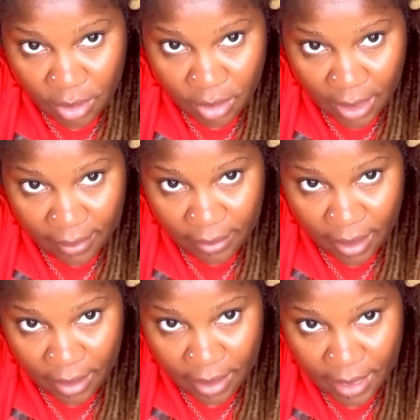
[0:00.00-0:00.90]
like
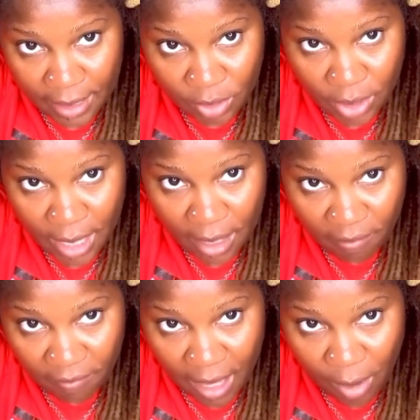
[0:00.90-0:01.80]
that, and that's how you get the
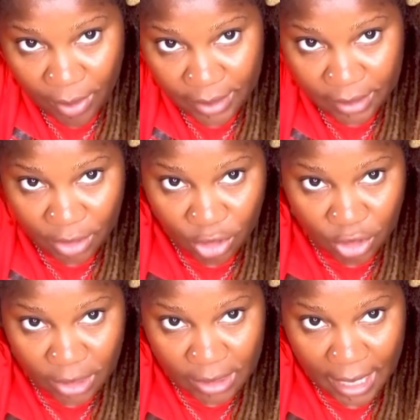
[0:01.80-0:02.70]
flyaways. And you're
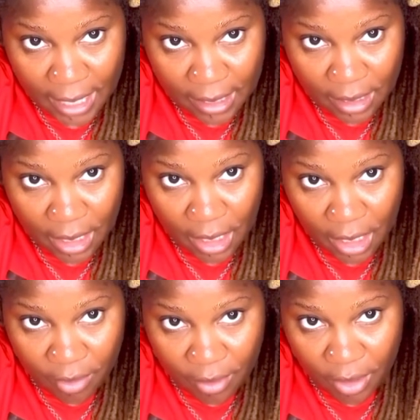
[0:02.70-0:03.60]
just taking the
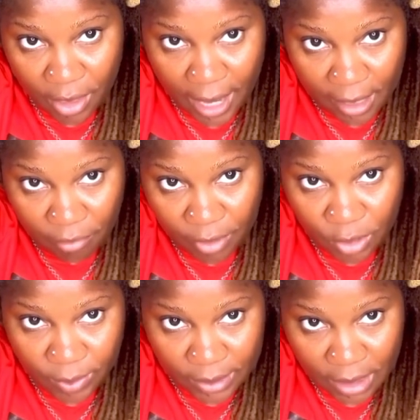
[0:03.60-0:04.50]
hair and you're kind of
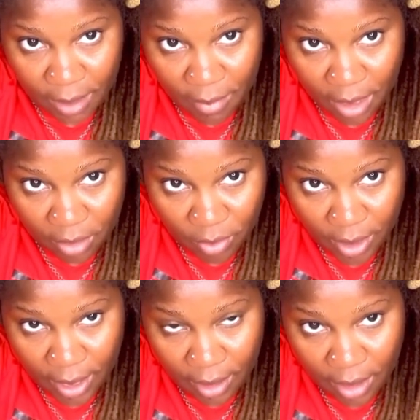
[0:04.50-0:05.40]
retwisting them in,
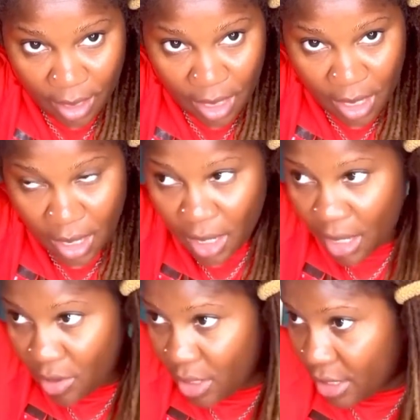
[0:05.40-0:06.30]
okay?
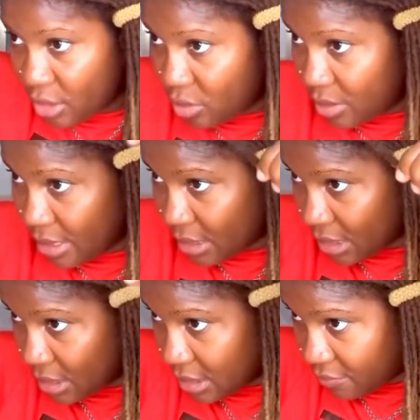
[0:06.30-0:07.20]
And you can do this
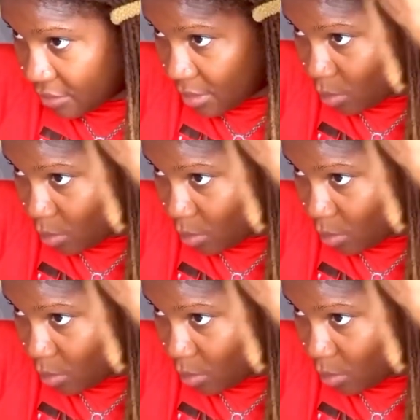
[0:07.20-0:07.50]
in different